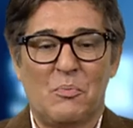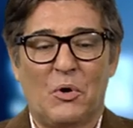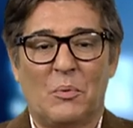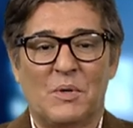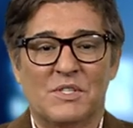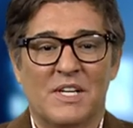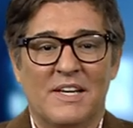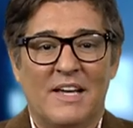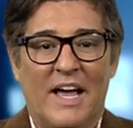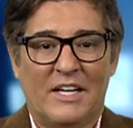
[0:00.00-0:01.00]
purpose
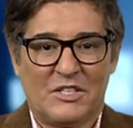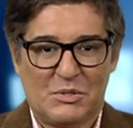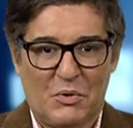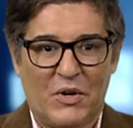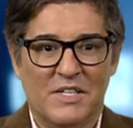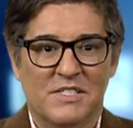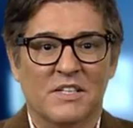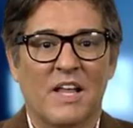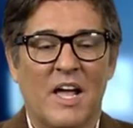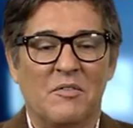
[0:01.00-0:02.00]
and experience the
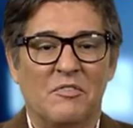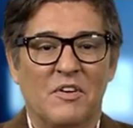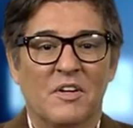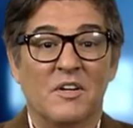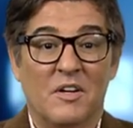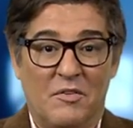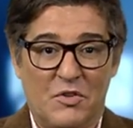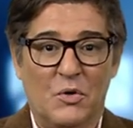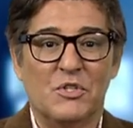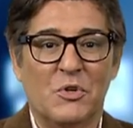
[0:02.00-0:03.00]
life of
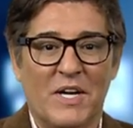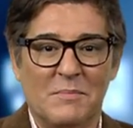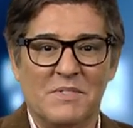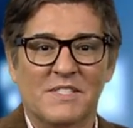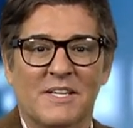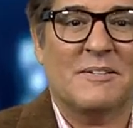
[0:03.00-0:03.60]
your dreams.